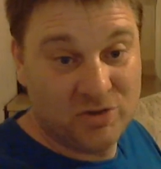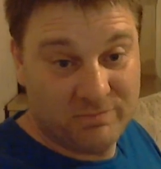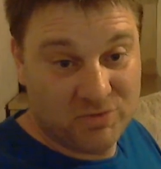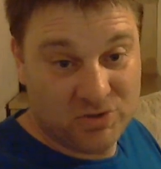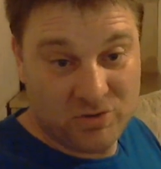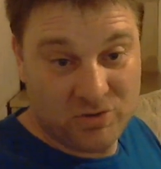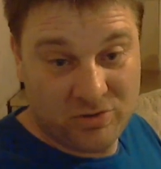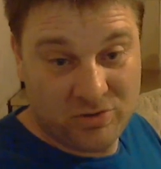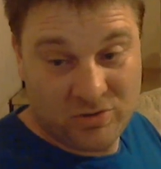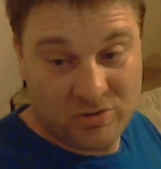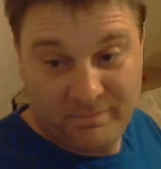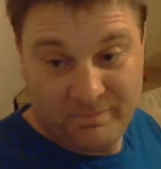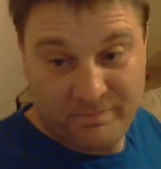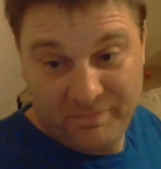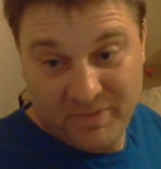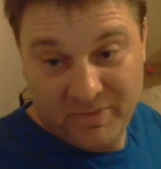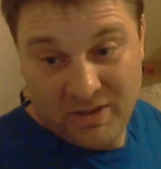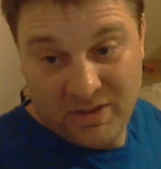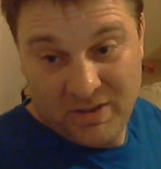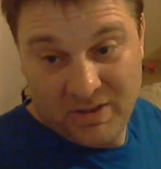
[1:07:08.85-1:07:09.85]
So
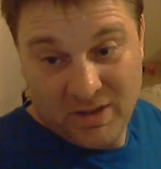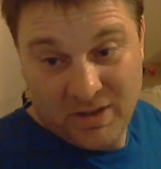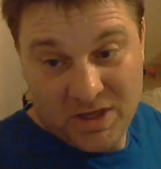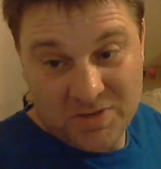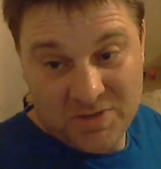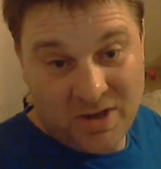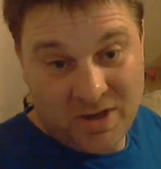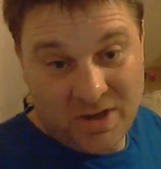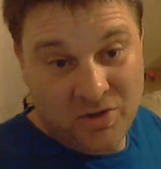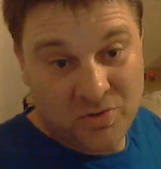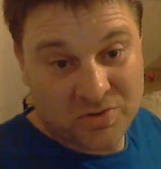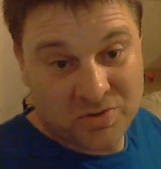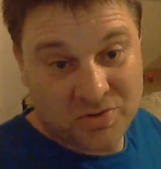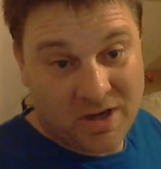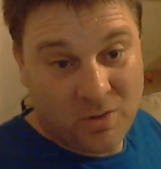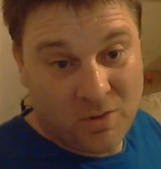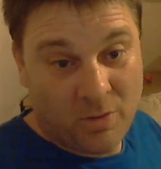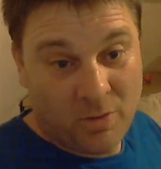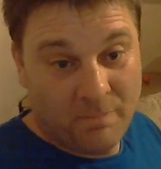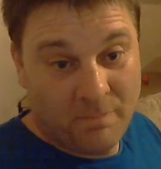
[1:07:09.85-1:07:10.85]
that's why I use
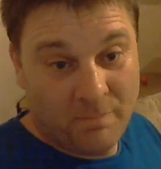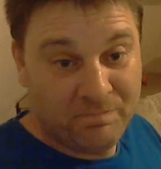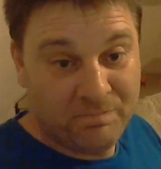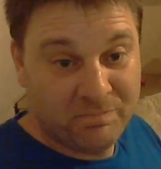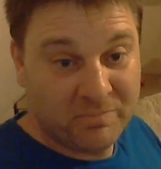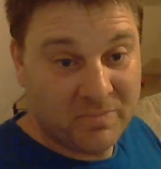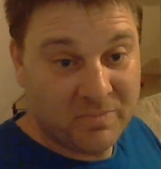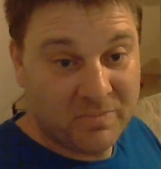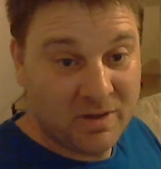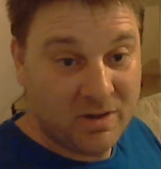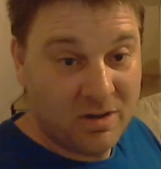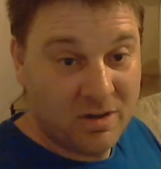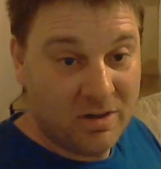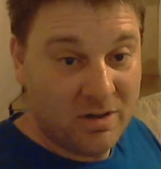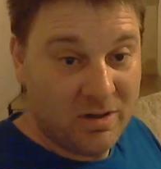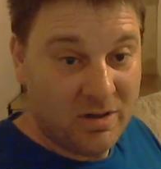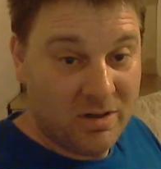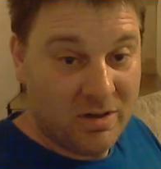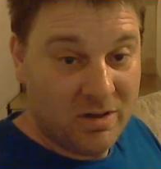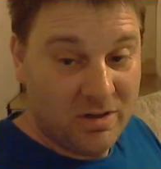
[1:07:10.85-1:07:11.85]
that one.
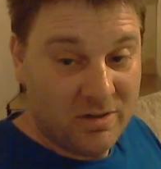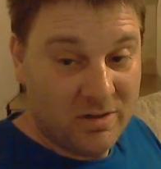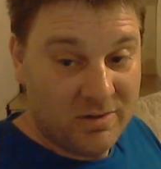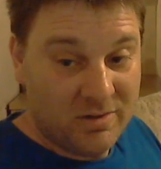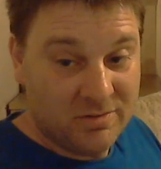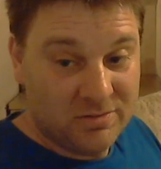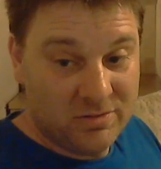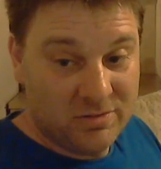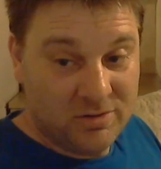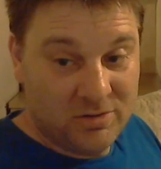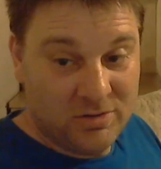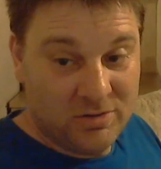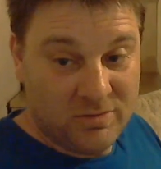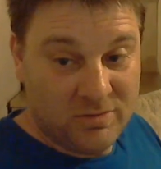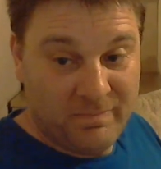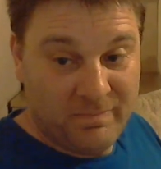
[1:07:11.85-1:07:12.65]
So,